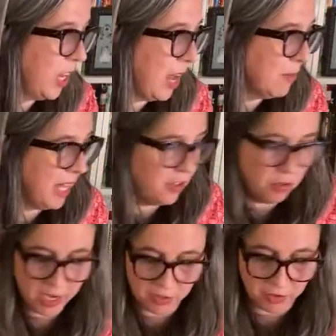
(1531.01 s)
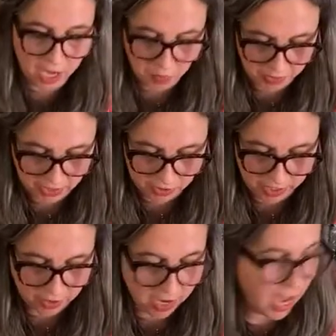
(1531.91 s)
I'm glad you guys are helping each
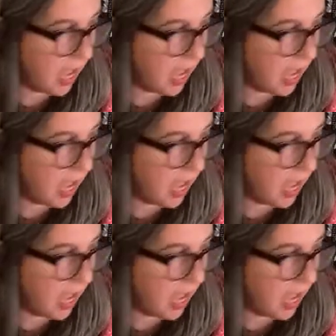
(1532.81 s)
other.